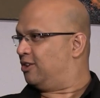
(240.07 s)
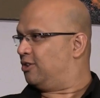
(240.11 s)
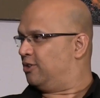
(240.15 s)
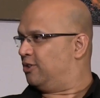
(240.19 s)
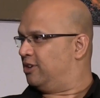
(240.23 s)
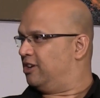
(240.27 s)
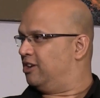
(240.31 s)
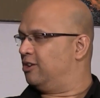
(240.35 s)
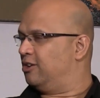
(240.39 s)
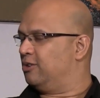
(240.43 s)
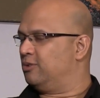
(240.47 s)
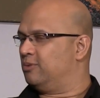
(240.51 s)

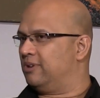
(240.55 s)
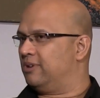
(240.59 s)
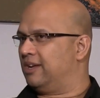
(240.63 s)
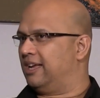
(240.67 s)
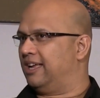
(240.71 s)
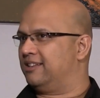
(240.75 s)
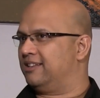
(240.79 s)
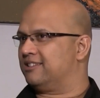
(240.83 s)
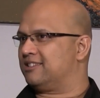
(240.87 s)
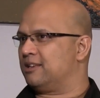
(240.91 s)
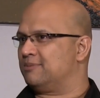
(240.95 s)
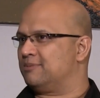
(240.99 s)
though,
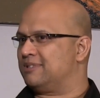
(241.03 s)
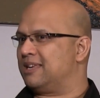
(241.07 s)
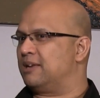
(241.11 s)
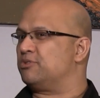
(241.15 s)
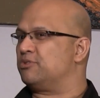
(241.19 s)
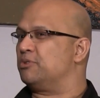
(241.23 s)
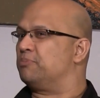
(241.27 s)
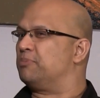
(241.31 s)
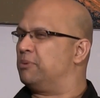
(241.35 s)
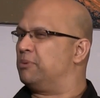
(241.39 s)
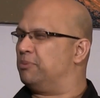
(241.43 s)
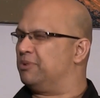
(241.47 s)
and
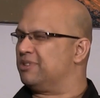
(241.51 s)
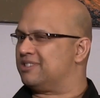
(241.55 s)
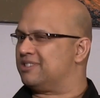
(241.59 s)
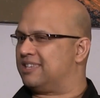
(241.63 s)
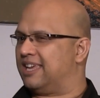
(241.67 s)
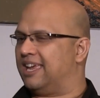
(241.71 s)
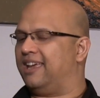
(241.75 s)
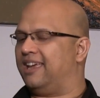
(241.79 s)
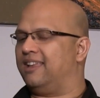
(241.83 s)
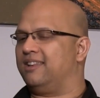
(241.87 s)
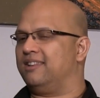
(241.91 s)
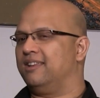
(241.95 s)
sometimes when people
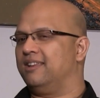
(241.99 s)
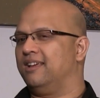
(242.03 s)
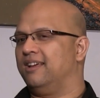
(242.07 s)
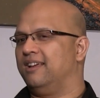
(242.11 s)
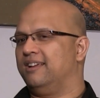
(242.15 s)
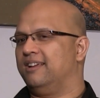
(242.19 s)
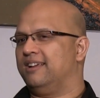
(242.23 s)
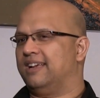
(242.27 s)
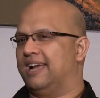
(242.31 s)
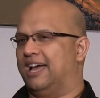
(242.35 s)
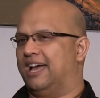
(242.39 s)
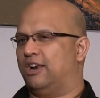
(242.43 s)
say it,
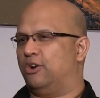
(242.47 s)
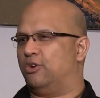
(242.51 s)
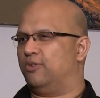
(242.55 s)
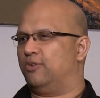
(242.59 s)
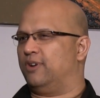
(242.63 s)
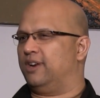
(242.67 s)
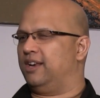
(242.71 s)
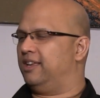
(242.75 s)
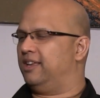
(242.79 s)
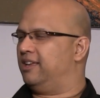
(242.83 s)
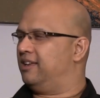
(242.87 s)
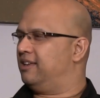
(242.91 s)
I don't
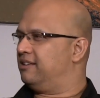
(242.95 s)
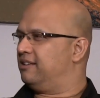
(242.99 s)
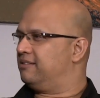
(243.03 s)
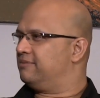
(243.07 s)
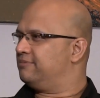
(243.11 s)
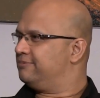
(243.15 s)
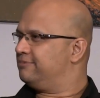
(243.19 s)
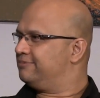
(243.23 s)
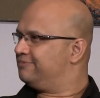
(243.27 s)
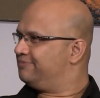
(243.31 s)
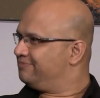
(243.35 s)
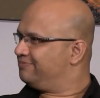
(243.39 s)
really
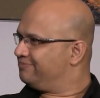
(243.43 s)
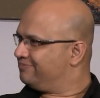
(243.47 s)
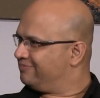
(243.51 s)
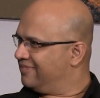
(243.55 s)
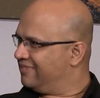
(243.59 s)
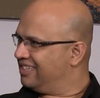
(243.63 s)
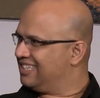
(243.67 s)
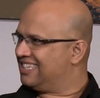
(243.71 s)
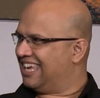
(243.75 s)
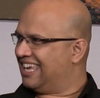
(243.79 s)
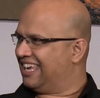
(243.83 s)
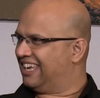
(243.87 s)

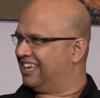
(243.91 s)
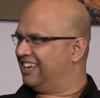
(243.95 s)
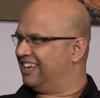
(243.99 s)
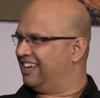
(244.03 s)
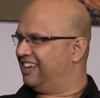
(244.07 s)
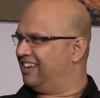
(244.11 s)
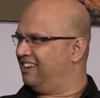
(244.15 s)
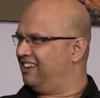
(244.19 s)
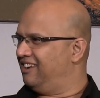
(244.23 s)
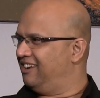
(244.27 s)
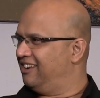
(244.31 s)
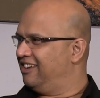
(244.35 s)
take it
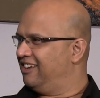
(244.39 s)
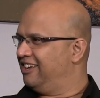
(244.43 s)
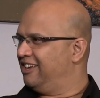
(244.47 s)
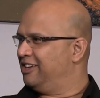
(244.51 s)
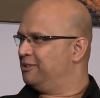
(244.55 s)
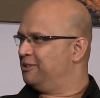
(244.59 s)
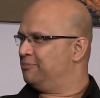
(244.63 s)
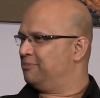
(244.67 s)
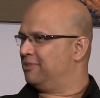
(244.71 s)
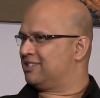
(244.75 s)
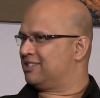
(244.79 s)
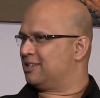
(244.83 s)
in,
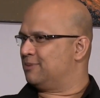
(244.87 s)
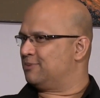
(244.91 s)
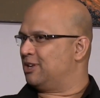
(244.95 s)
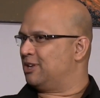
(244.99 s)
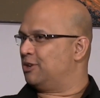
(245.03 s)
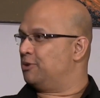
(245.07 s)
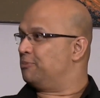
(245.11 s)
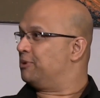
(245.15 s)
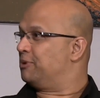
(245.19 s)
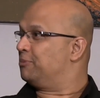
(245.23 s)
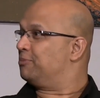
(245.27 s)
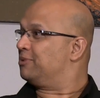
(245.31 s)
but
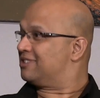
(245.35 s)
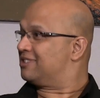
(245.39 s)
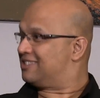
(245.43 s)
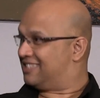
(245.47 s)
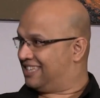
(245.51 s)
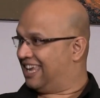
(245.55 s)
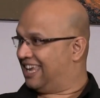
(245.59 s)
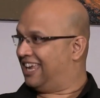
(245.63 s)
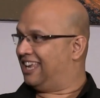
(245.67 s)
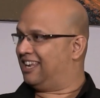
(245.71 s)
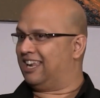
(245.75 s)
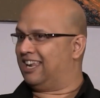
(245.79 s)
sometimes people
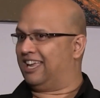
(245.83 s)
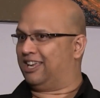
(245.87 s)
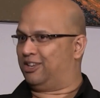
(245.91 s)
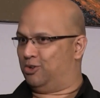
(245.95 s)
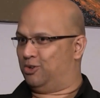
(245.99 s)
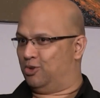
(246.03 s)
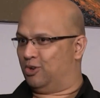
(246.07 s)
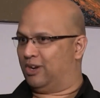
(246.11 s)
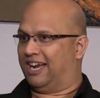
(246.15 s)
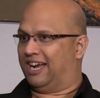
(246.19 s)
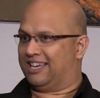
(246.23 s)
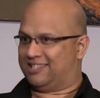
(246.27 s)
say it, like
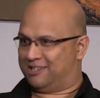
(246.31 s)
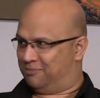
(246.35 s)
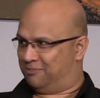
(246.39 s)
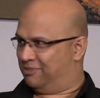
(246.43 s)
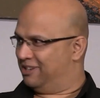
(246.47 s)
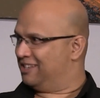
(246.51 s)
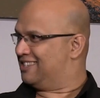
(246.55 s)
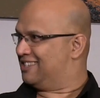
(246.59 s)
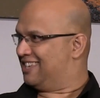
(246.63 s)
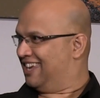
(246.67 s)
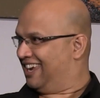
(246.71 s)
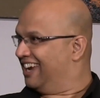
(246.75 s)
you guys have
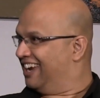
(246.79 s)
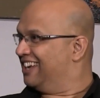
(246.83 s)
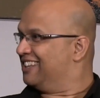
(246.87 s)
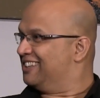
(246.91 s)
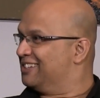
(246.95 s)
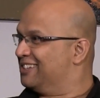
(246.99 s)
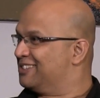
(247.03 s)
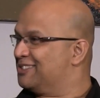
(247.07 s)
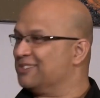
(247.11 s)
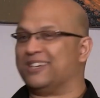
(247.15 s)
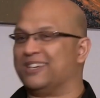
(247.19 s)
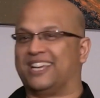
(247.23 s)
been saying it
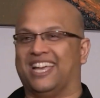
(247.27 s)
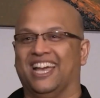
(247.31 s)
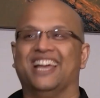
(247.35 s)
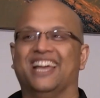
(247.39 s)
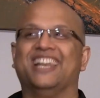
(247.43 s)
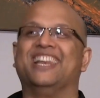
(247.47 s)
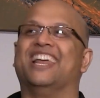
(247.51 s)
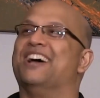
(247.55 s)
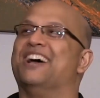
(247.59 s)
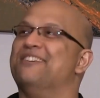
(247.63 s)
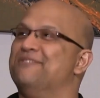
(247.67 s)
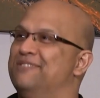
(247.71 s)
this
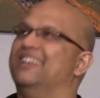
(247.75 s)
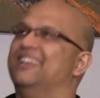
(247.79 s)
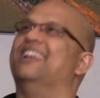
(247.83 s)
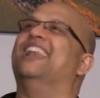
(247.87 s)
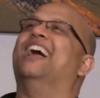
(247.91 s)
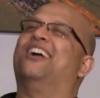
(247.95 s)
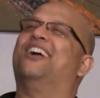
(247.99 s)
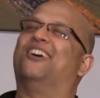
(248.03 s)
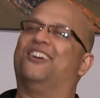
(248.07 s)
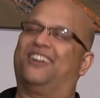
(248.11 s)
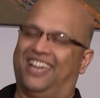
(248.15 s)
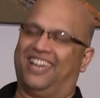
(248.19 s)
weekend, I've been
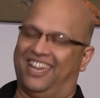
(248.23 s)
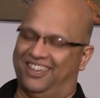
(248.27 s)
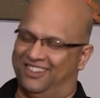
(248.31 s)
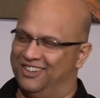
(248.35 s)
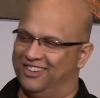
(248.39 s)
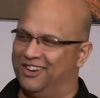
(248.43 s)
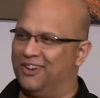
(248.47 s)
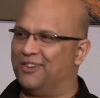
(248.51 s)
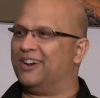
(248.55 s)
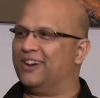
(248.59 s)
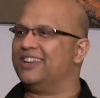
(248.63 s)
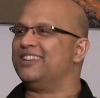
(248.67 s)
like, okay,
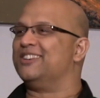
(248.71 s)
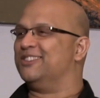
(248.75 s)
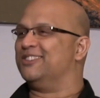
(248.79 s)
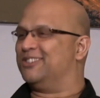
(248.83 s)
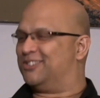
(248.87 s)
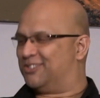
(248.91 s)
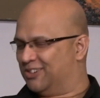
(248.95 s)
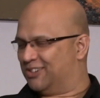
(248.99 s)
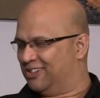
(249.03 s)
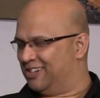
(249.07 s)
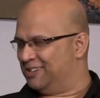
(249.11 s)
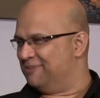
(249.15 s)
you know what, you
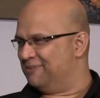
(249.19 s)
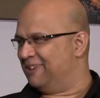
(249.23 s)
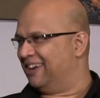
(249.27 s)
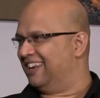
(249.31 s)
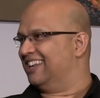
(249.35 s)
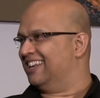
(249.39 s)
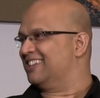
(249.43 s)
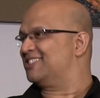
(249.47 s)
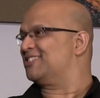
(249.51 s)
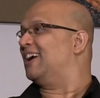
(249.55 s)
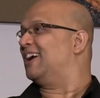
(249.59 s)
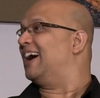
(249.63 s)
truly
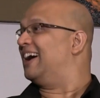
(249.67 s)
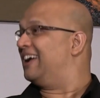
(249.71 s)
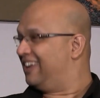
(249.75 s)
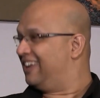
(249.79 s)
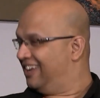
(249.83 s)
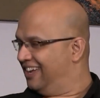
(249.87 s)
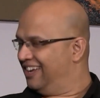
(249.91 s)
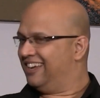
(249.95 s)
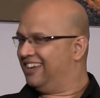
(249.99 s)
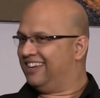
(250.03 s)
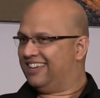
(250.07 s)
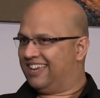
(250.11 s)
mean it. So
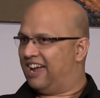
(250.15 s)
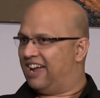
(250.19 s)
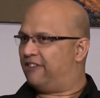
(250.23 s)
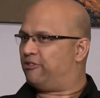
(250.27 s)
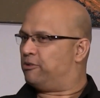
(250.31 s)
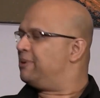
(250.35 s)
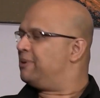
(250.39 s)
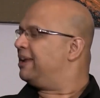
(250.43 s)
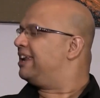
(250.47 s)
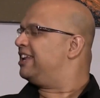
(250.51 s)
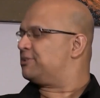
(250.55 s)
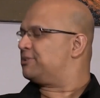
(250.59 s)

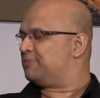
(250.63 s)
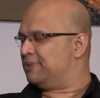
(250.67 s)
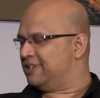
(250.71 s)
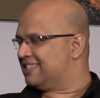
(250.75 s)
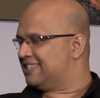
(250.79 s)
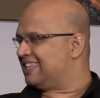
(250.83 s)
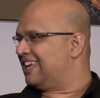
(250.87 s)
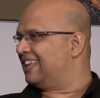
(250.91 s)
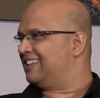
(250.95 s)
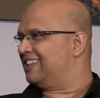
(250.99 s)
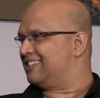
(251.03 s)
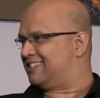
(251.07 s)
everybody's been
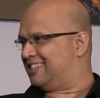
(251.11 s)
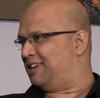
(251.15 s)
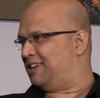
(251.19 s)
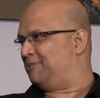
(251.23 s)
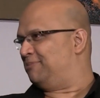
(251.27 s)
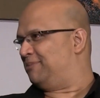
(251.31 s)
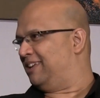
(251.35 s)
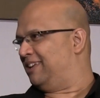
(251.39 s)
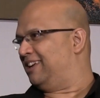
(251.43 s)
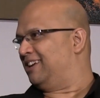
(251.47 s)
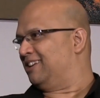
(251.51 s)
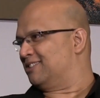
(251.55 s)
saying the
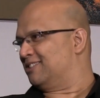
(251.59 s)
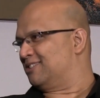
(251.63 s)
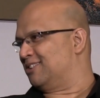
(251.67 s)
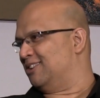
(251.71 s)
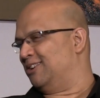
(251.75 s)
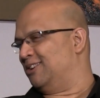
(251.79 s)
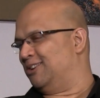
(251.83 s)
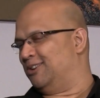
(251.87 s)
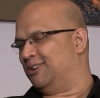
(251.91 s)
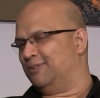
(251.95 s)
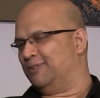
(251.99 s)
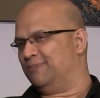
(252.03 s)
same thing,
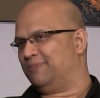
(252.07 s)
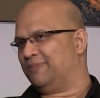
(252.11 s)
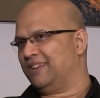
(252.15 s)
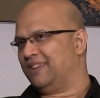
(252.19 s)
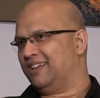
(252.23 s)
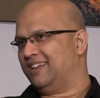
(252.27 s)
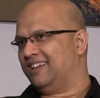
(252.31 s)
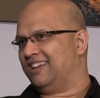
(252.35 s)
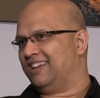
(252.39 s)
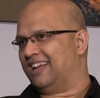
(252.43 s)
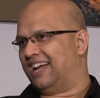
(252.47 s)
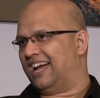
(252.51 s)
so
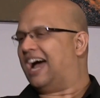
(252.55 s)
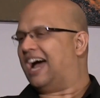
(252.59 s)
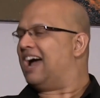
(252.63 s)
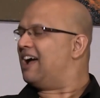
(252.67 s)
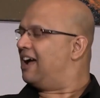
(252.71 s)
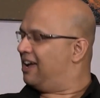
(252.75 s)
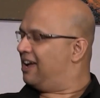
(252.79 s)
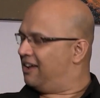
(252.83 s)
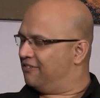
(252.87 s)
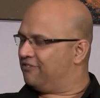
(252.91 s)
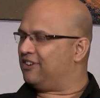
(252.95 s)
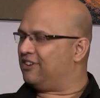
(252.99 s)

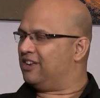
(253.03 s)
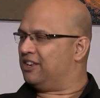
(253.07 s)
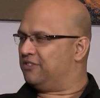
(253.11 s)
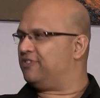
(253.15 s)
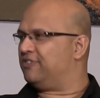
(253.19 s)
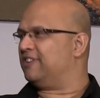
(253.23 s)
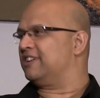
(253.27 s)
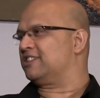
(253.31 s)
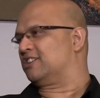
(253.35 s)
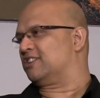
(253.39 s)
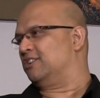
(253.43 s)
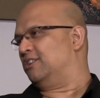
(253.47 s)
I feel it
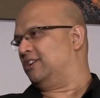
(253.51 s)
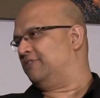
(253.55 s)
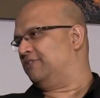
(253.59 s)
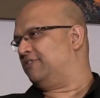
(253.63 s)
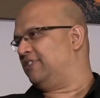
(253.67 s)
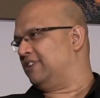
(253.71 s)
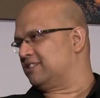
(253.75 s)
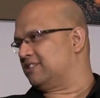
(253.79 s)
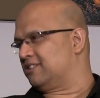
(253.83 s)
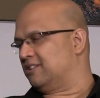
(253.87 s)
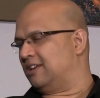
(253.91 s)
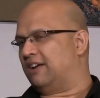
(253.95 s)
feels good,
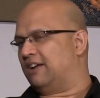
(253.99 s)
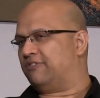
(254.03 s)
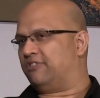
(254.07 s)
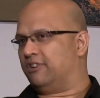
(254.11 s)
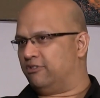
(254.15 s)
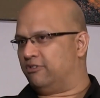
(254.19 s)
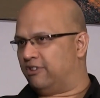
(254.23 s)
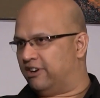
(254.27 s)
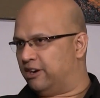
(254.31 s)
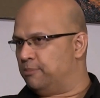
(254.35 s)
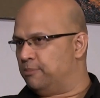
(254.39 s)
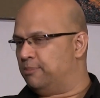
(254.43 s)
I
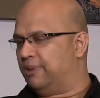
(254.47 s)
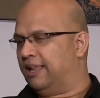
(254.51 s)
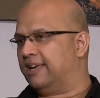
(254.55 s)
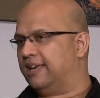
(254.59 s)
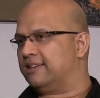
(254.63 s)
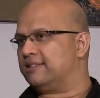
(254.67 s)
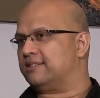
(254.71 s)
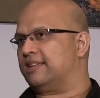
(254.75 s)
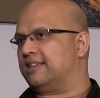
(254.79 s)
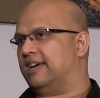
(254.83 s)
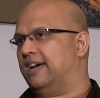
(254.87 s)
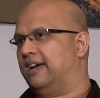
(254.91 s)
feel very
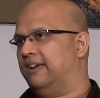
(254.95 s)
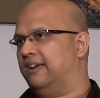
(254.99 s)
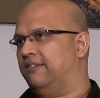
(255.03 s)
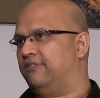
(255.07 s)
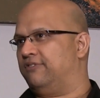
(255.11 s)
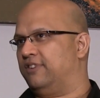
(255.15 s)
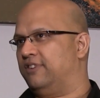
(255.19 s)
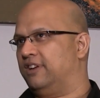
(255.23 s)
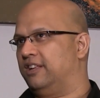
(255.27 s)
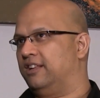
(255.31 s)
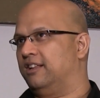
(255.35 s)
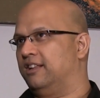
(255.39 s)
blessed, I
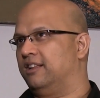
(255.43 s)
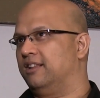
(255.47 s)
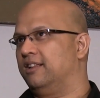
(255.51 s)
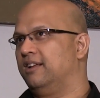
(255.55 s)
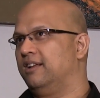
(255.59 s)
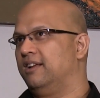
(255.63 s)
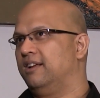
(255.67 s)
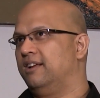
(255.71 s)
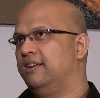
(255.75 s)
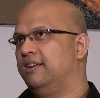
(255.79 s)
feel